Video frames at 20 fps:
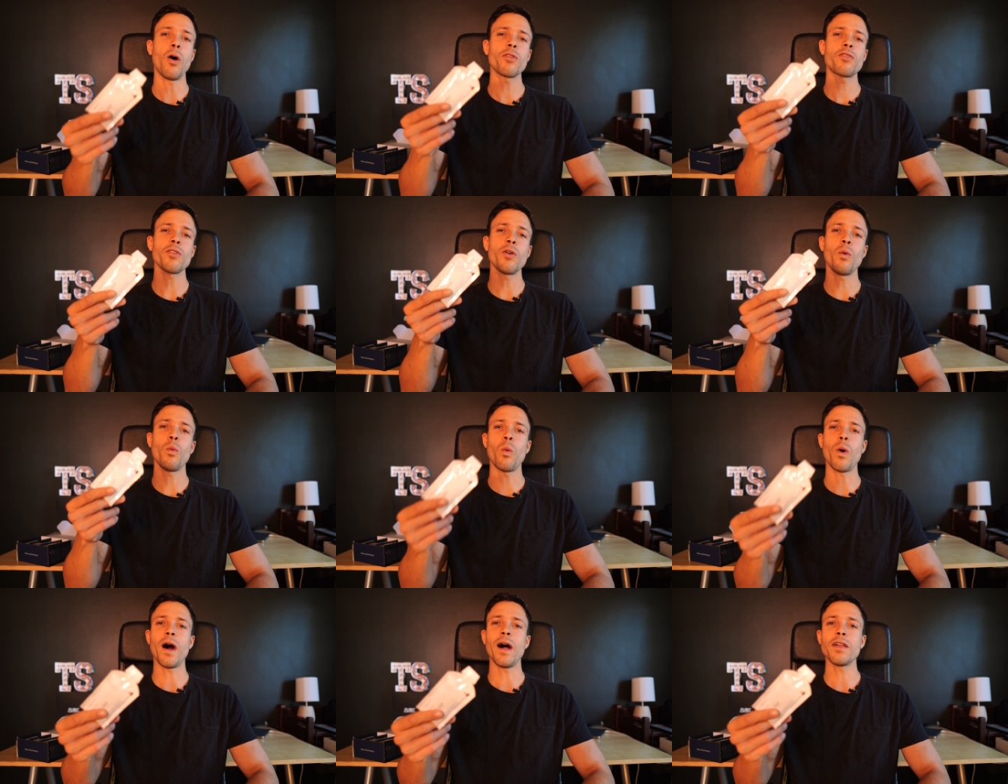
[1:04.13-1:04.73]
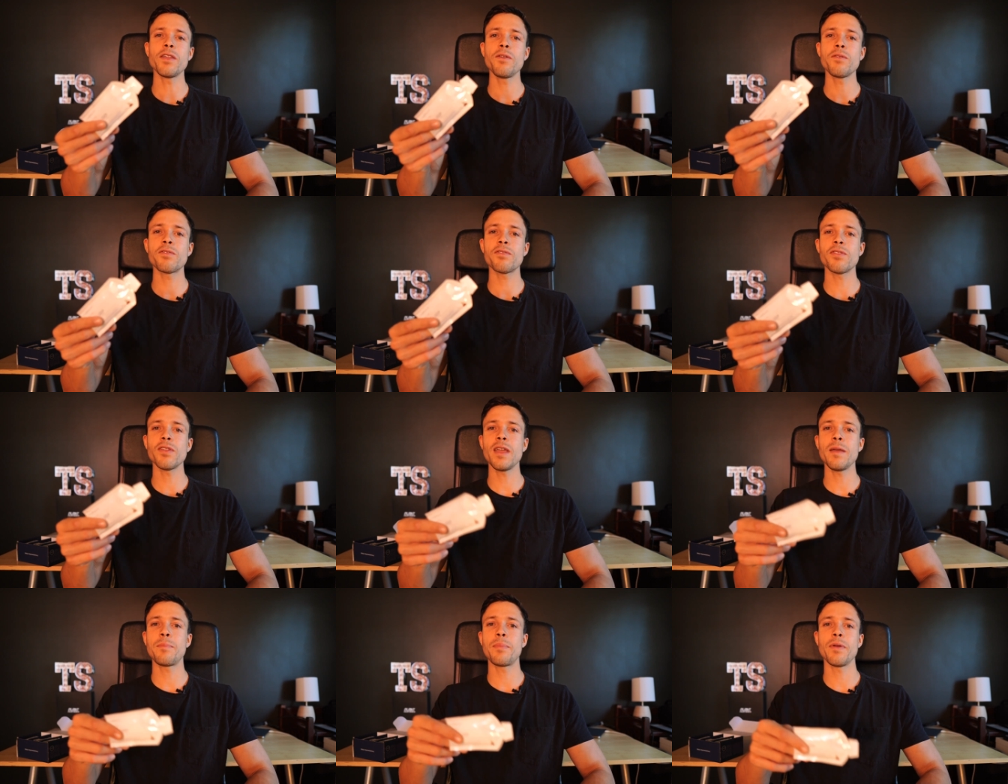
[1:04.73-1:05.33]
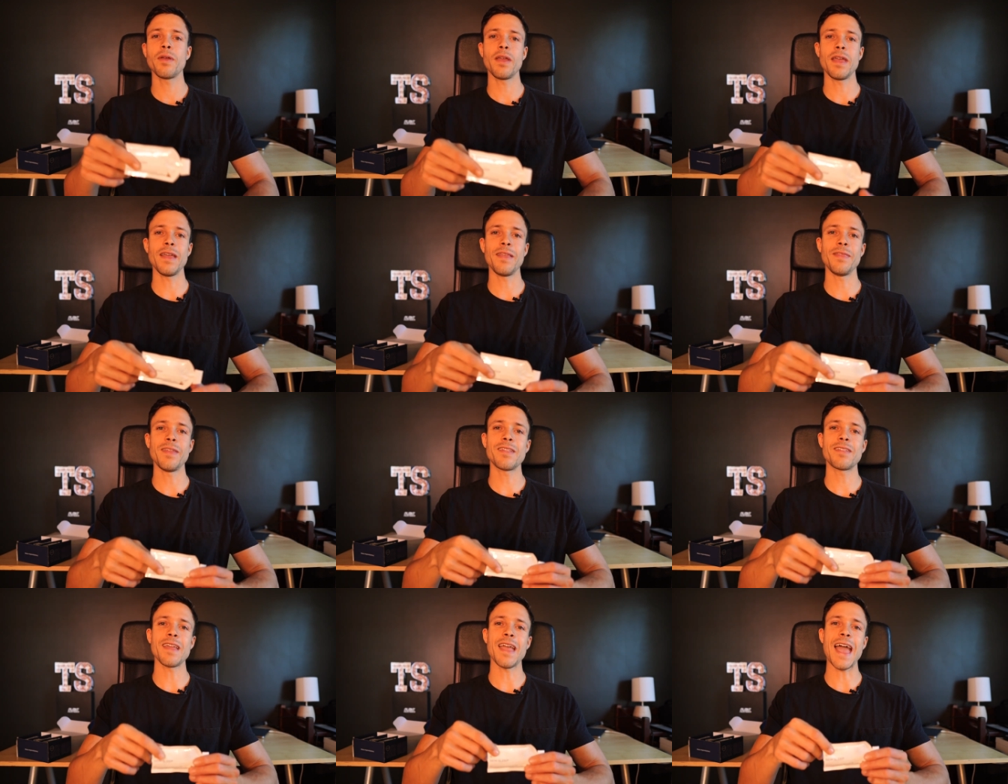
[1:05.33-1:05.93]
also while you sleep,
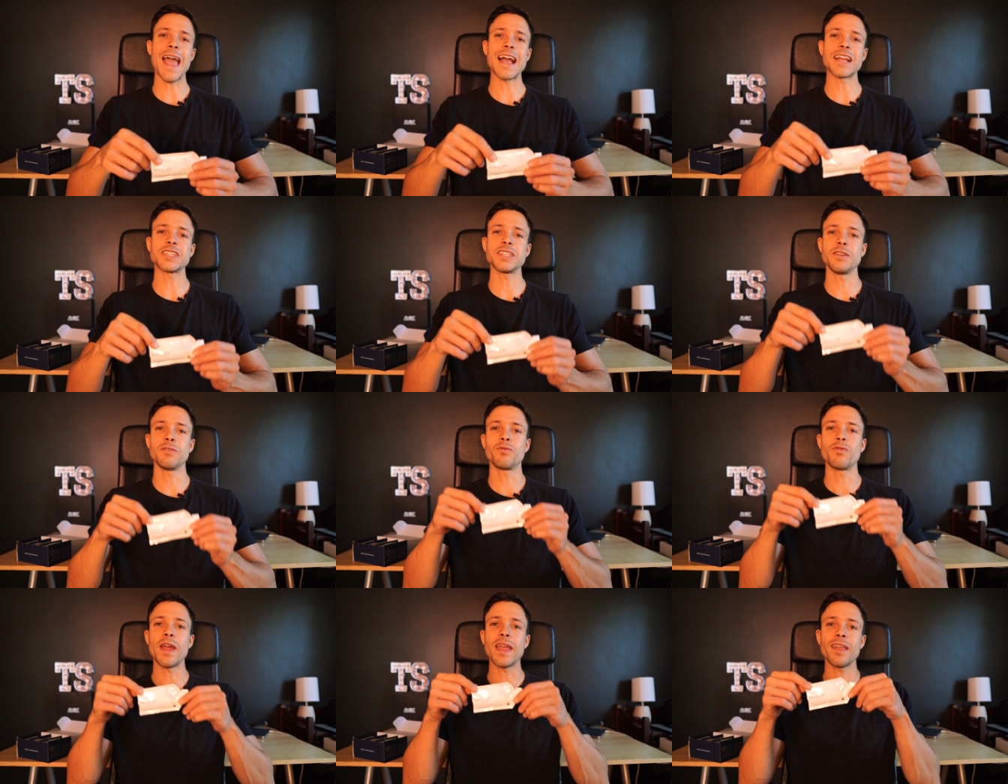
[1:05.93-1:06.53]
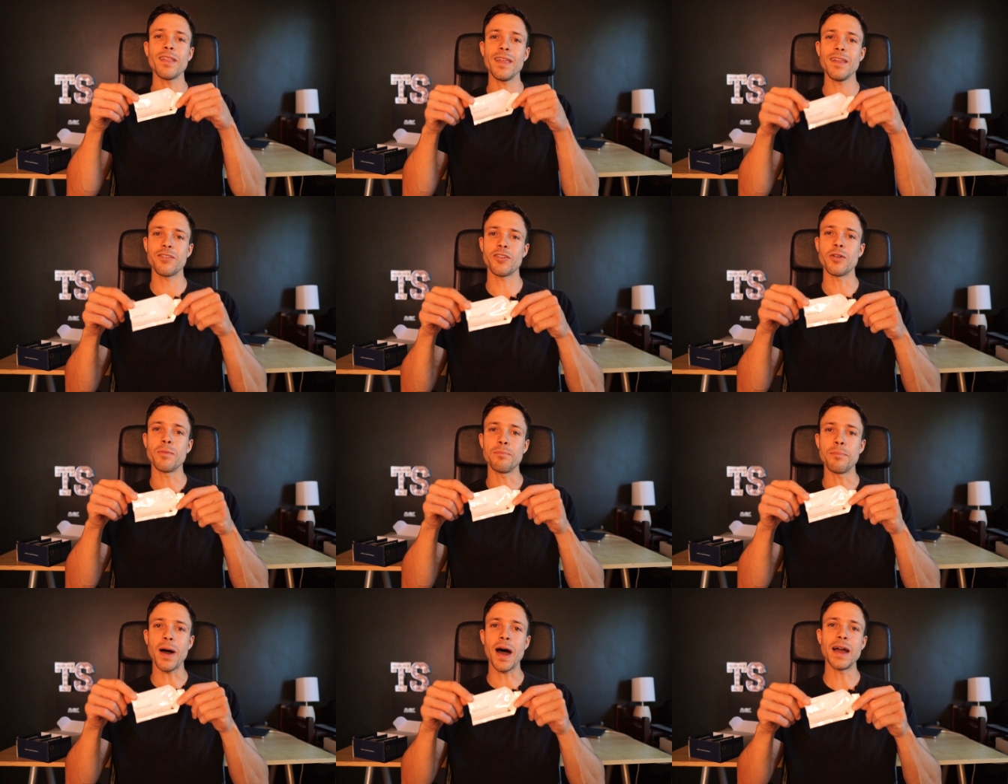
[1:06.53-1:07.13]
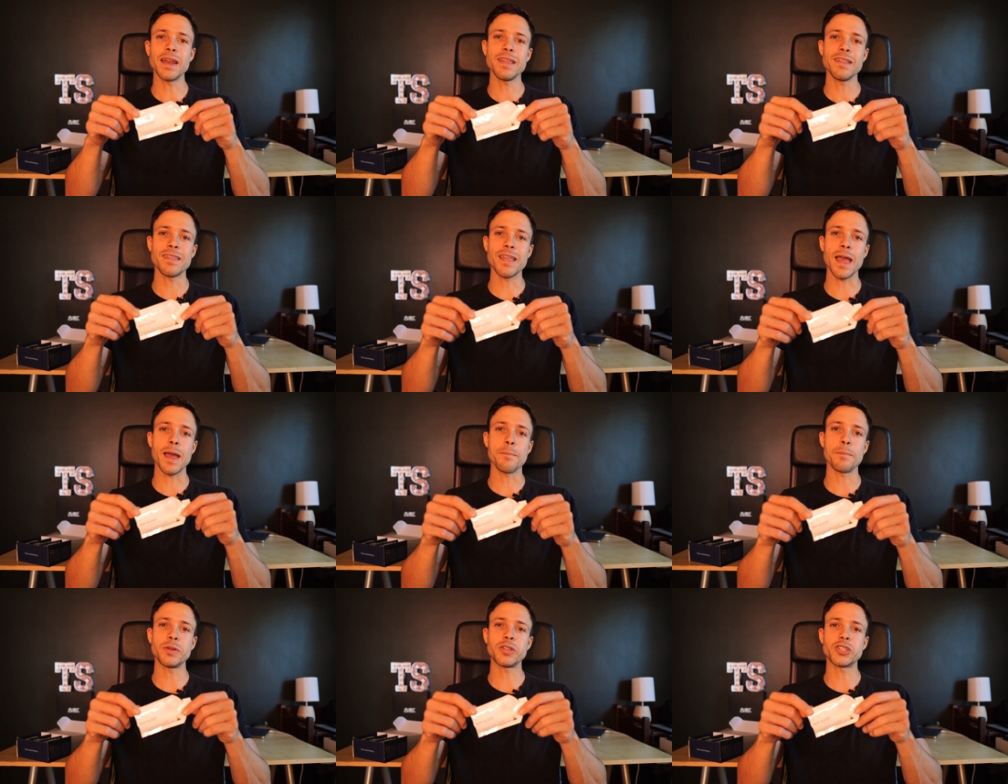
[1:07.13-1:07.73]
this actually regulates your body
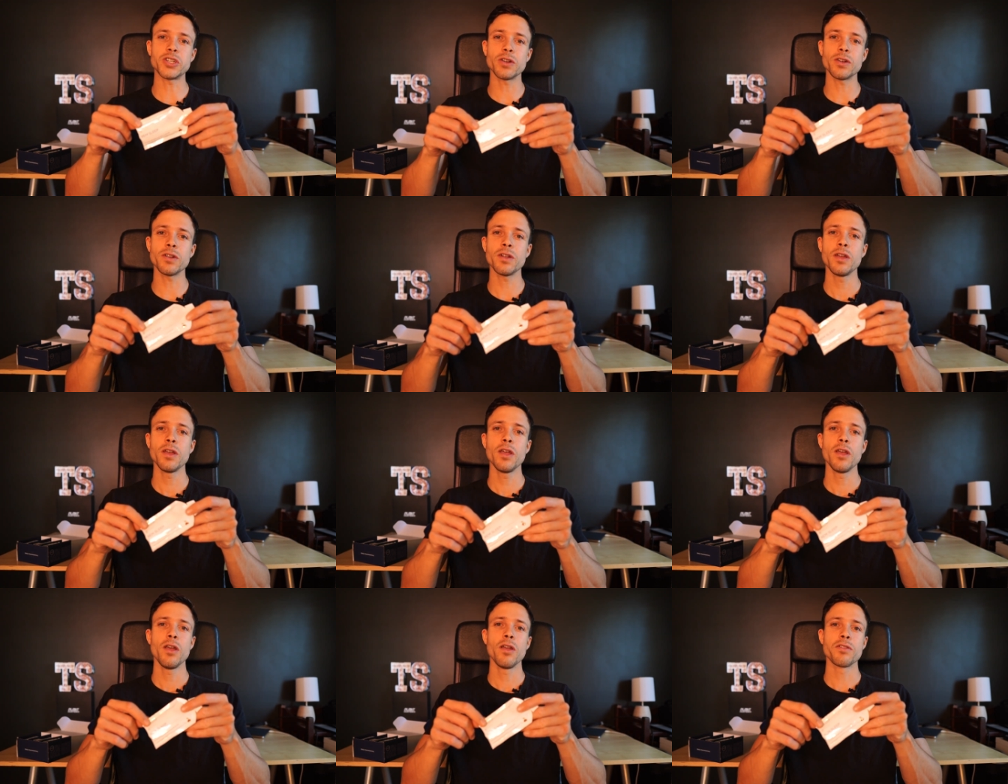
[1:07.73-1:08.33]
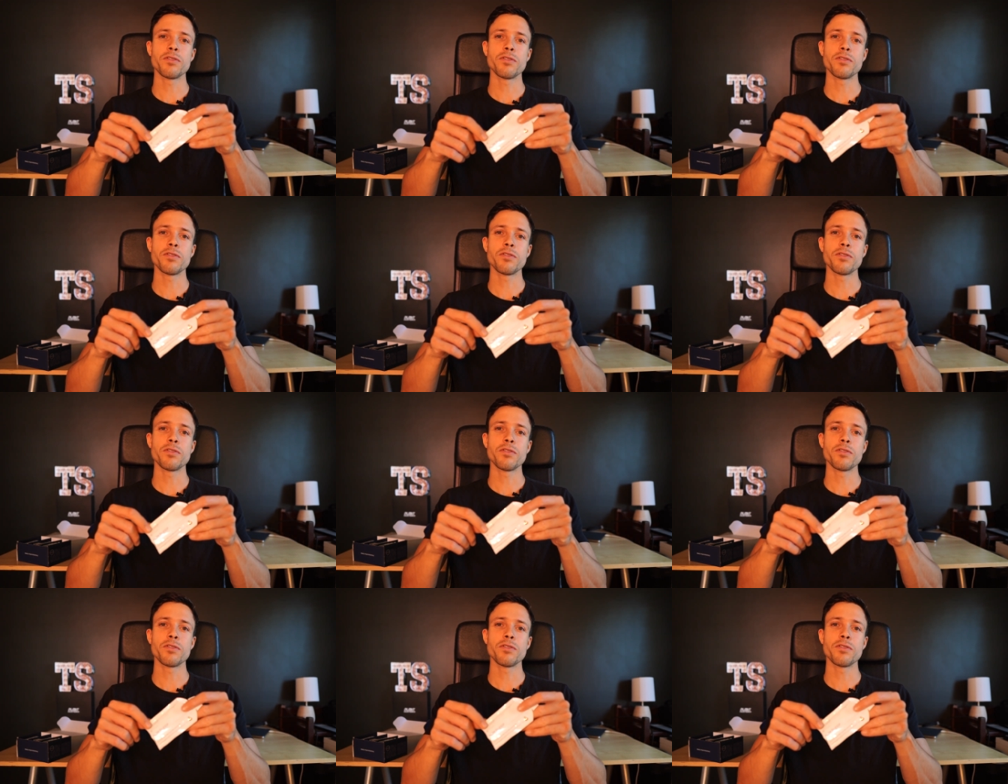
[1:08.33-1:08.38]
temperature